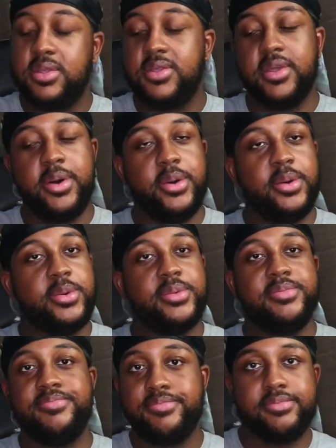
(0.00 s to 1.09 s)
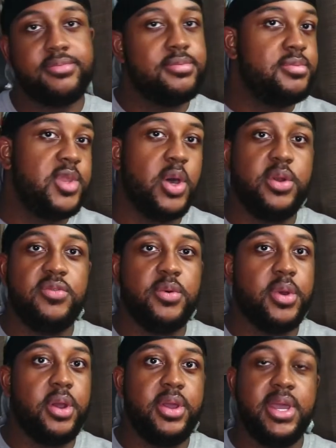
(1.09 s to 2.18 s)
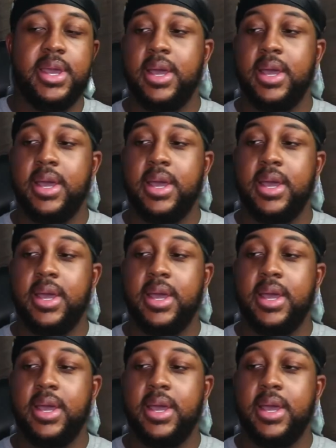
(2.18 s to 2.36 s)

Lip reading: So don't even worry.